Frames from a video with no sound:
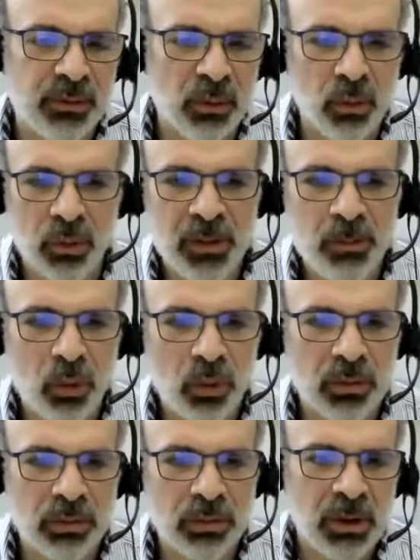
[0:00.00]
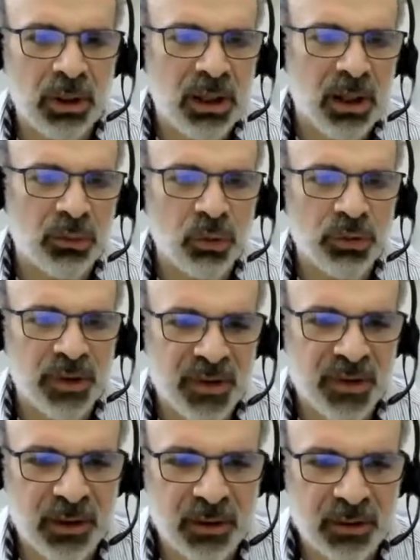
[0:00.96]
or epoch not
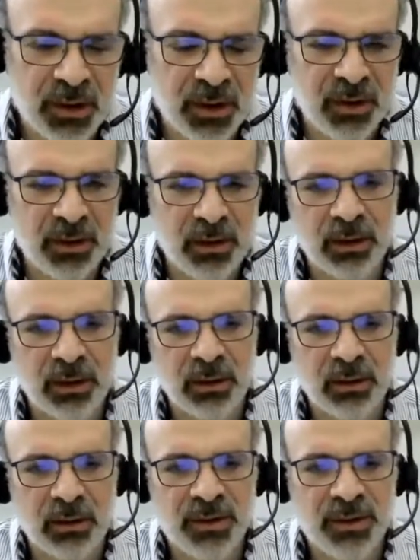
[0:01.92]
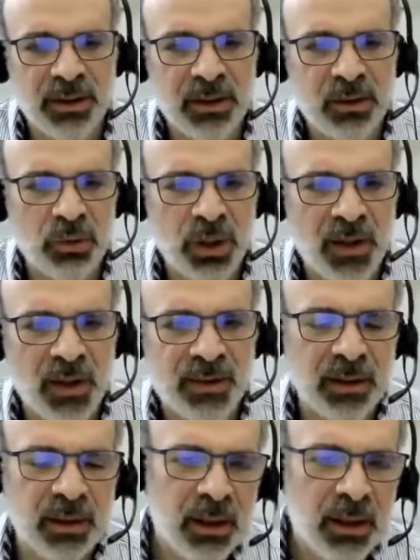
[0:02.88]
necessarily
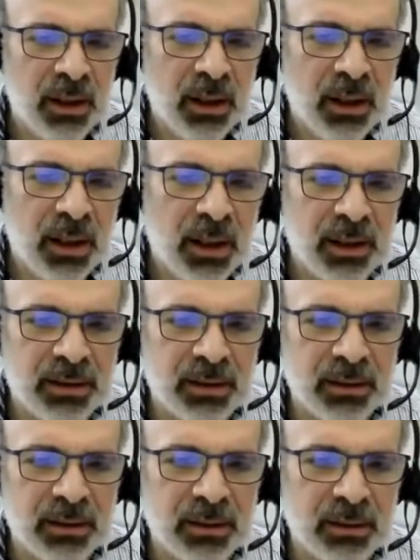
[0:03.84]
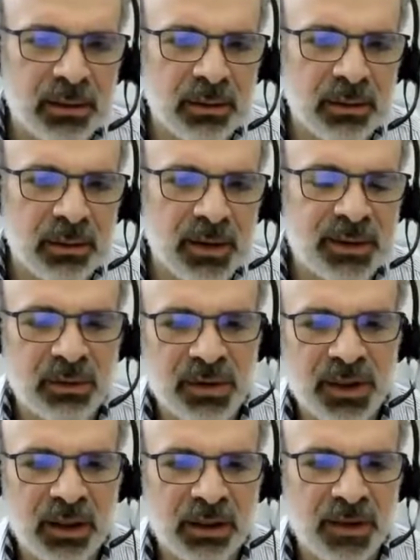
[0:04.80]
synchronized, and as a
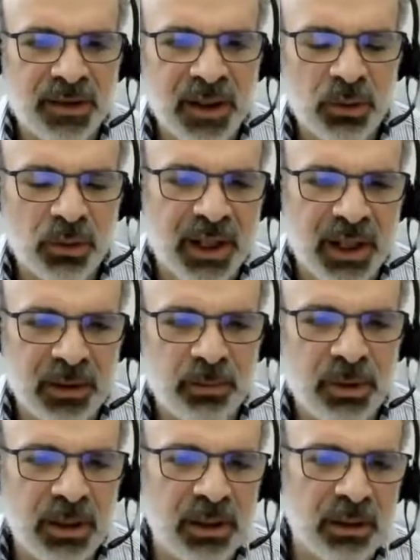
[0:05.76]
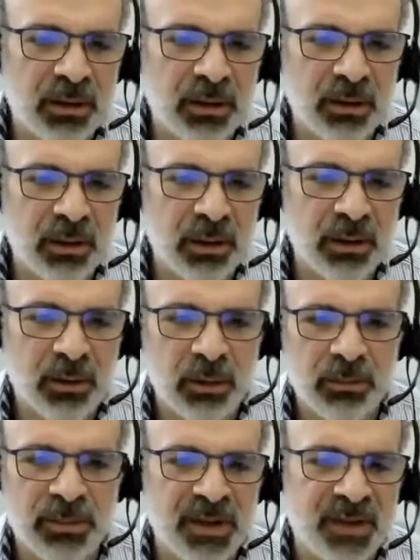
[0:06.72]
result, consensus can be,
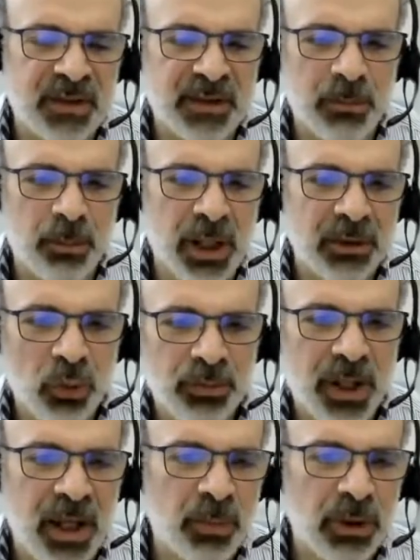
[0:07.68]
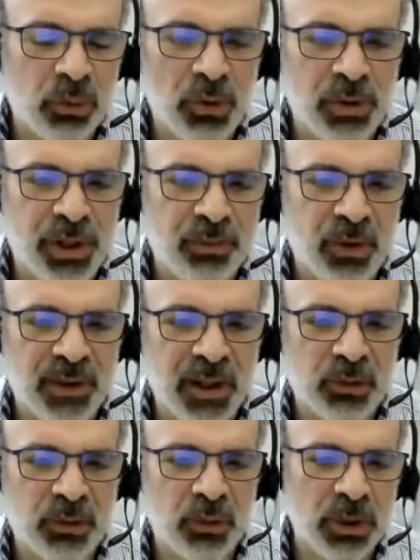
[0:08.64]
the system may not be able to achieve
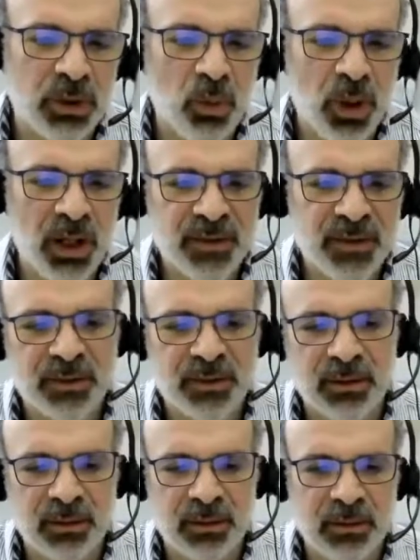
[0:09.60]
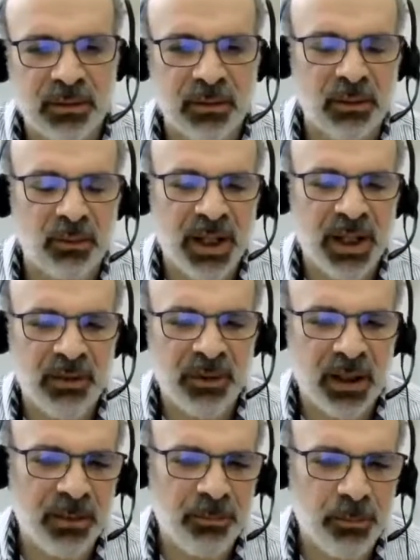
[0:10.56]
consensus, but once we have
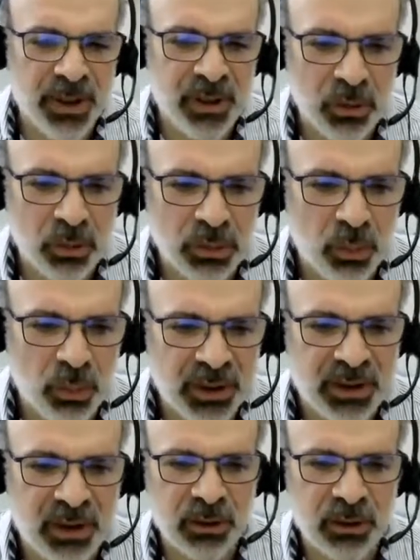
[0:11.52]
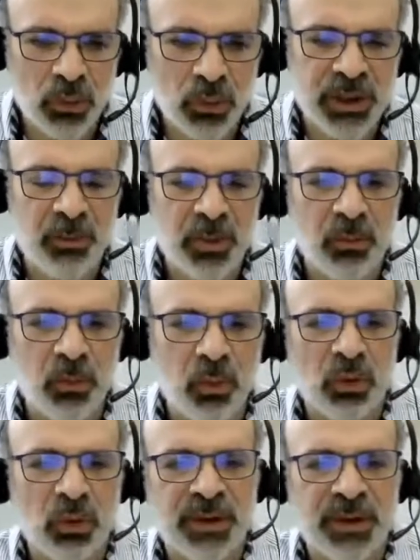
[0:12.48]
a period when there are no timing faults,